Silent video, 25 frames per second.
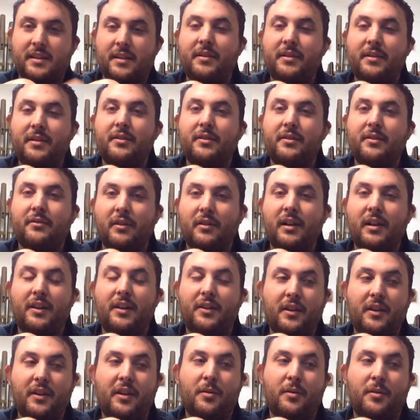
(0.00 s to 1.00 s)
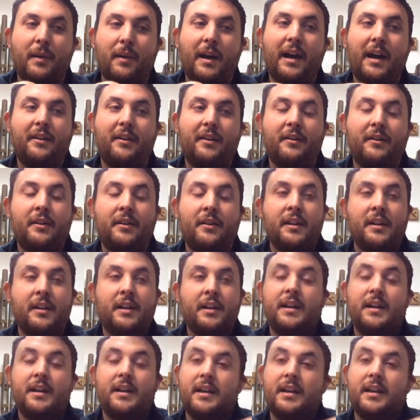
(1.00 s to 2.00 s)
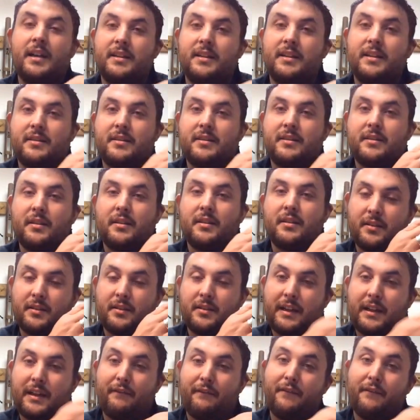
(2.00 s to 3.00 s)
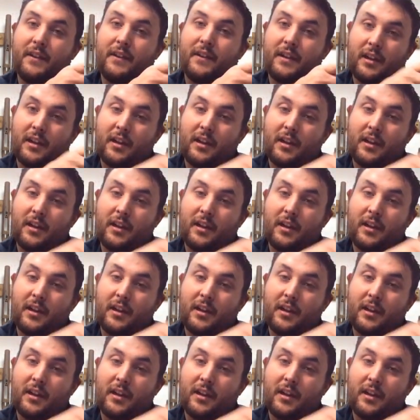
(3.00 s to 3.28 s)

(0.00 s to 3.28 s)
something to really think about is gun fit,